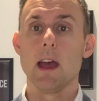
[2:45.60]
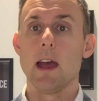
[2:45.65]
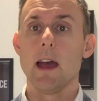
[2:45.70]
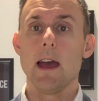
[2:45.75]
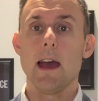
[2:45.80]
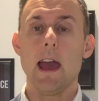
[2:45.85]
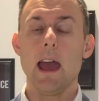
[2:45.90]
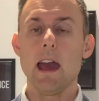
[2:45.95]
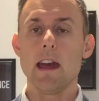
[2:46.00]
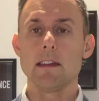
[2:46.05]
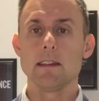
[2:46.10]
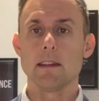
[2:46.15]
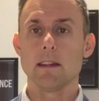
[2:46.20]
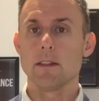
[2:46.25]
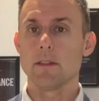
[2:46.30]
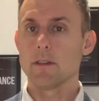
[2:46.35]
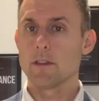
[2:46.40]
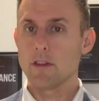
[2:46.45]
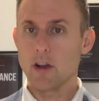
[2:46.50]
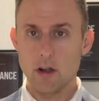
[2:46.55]
And
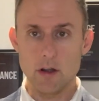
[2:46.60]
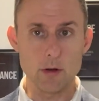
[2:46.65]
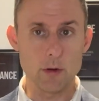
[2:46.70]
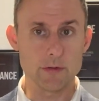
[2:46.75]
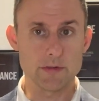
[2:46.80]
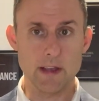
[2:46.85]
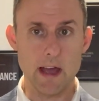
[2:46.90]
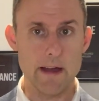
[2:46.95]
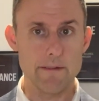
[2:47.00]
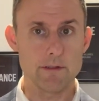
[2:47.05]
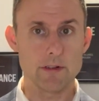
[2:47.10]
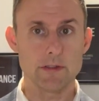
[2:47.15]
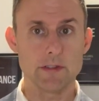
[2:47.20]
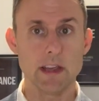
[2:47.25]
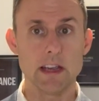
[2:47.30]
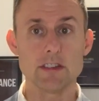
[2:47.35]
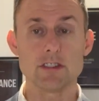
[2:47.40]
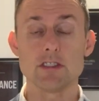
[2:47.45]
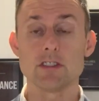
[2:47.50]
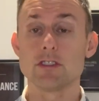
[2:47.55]
during those
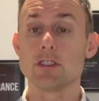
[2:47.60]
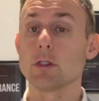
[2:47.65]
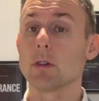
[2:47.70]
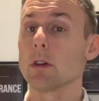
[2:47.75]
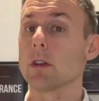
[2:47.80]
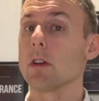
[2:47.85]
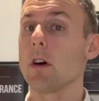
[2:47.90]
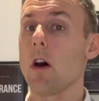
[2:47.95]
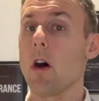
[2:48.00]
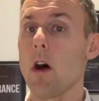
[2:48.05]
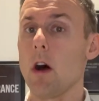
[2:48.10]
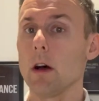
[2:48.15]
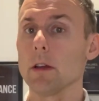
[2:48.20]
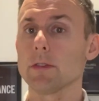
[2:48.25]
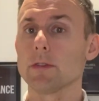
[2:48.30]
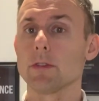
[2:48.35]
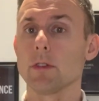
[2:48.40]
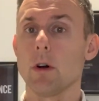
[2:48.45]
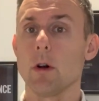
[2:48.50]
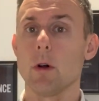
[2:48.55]
conversations, you could
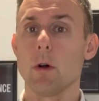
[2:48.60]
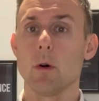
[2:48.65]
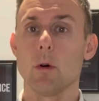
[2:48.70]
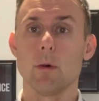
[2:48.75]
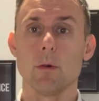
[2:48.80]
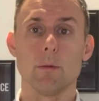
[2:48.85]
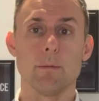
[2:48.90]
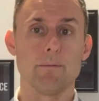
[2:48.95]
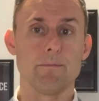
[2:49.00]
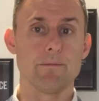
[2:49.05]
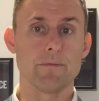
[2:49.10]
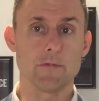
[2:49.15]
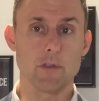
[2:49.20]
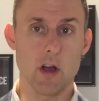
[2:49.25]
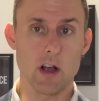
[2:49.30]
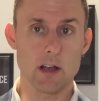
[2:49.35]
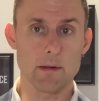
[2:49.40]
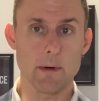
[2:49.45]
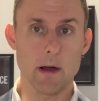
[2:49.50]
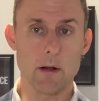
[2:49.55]
also
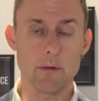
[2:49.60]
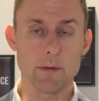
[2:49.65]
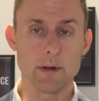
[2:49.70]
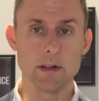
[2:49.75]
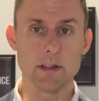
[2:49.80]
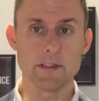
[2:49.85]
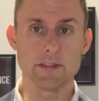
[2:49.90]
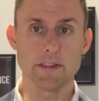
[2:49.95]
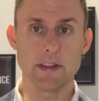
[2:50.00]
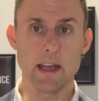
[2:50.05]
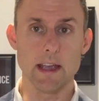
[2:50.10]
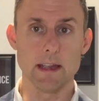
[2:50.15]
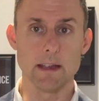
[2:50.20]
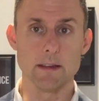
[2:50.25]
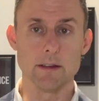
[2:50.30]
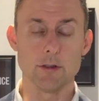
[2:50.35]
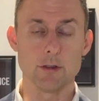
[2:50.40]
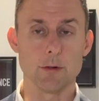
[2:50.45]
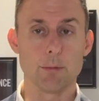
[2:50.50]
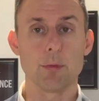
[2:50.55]
talk about real estate.
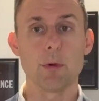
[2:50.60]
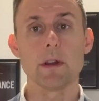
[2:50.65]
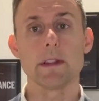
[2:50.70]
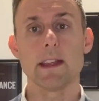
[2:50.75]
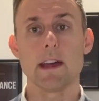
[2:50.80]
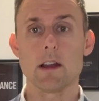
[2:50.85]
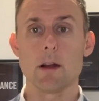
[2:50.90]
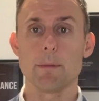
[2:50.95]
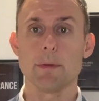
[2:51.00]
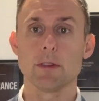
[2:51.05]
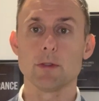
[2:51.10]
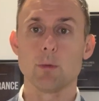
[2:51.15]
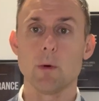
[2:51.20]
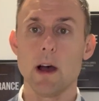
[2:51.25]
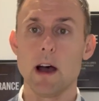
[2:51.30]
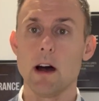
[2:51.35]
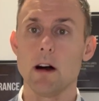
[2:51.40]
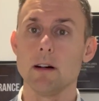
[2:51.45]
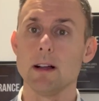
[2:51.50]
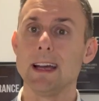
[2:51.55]
You could bring that up as
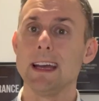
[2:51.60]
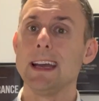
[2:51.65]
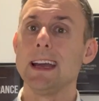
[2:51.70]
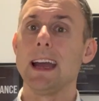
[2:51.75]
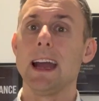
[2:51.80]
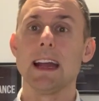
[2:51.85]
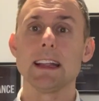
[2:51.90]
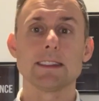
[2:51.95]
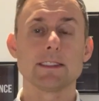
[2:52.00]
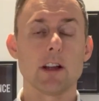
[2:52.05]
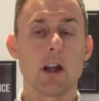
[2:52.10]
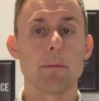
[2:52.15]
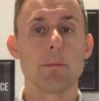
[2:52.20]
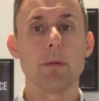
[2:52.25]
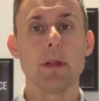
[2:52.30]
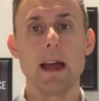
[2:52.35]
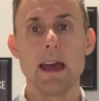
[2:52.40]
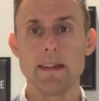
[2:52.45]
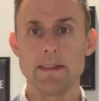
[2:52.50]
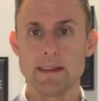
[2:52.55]
well and start
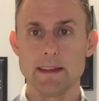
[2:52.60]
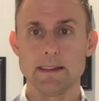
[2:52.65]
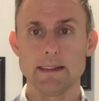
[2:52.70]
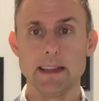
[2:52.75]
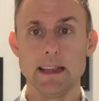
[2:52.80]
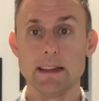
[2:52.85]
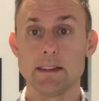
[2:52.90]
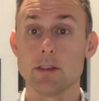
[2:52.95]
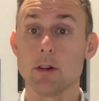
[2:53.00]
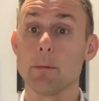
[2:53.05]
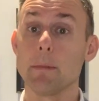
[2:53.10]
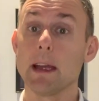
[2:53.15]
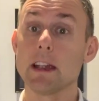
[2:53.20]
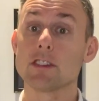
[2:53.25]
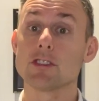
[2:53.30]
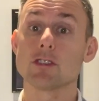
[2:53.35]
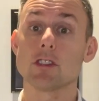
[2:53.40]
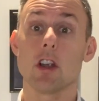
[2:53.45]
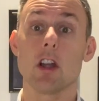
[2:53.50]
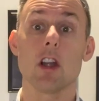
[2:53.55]
planting the seed. So make
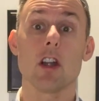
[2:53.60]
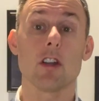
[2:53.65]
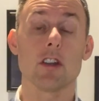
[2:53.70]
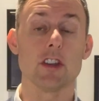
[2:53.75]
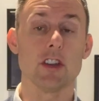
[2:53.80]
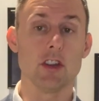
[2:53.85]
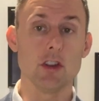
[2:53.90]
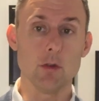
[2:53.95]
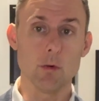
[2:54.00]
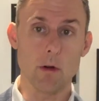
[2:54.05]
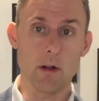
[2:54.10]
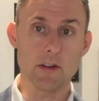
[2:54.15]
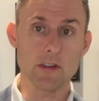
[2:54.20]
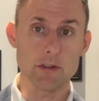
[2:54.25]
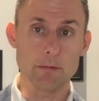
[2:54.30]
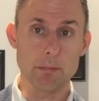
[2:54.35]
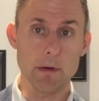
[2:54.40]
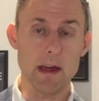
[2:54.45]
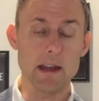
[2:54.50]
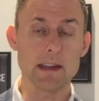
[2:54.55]
sure you are
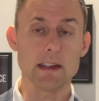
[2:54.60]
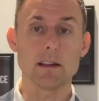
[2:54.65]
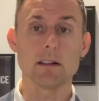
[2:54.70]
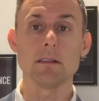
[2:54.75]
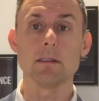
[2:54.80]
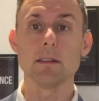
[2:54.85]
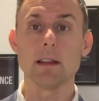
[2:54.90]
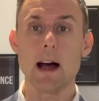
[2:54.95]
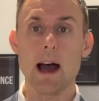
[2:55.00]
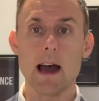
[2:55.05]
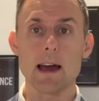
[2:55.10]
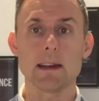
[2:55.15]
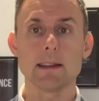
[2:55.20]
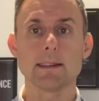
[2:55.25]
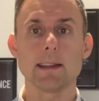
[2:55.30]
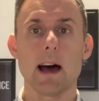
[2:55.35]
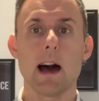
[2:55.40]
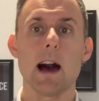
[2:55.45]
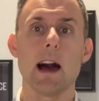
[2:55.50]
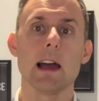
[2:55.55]
spending a lot of
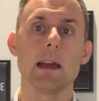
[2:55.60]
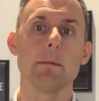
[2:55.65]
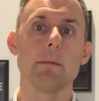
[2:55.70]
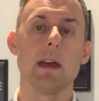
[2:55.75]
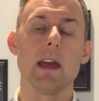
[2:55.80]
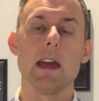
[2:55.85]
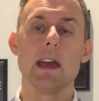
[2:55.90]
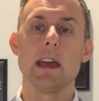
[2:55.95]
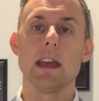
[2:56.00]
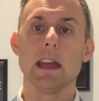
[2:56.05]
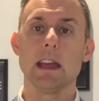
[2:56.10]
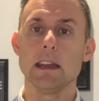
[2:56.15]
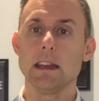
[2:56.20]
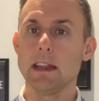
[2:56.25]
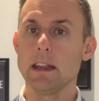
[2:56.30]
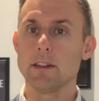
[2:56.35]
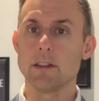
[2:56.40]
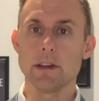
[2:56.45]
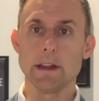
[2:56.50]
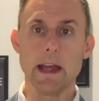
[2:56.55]
time in
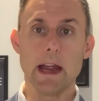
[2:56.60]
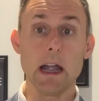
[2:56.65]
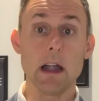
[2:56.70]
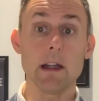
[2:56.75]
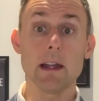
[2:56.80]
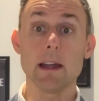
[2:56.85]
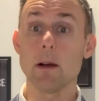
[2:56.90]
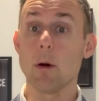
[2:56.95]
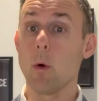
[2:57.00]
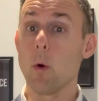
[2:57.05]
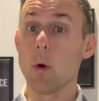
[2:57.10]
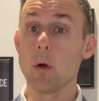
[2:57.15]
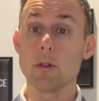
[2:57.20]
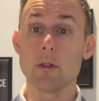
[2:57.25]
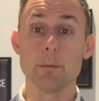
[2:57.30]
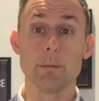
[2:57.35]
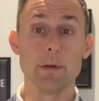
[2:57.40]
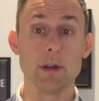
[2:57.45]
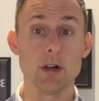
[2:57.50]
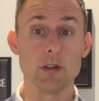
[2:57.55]
either the area or the
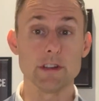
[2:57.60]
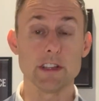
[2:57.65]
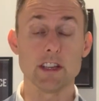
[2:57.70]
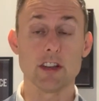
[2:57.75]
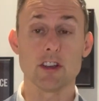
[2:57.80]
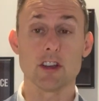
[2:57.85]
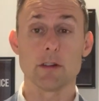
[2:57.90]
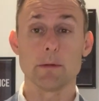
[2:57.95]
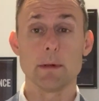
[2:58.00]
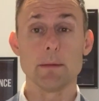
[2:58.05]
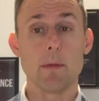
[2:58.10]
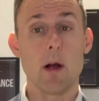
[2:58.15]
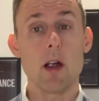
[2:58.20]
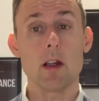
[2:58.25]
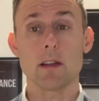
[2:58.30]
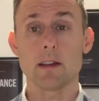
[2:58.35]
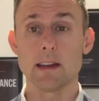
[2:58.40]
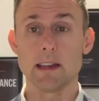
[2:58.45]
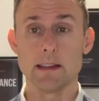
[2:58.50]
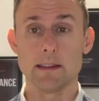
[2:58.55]
building you're going to be
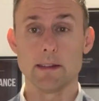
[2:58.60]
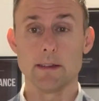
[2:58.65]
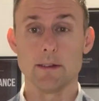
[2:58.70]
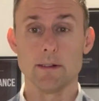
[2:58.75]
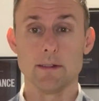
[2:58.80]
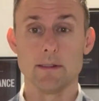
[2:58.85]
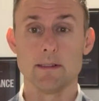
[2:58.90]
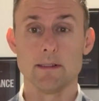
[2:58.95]
marketing to.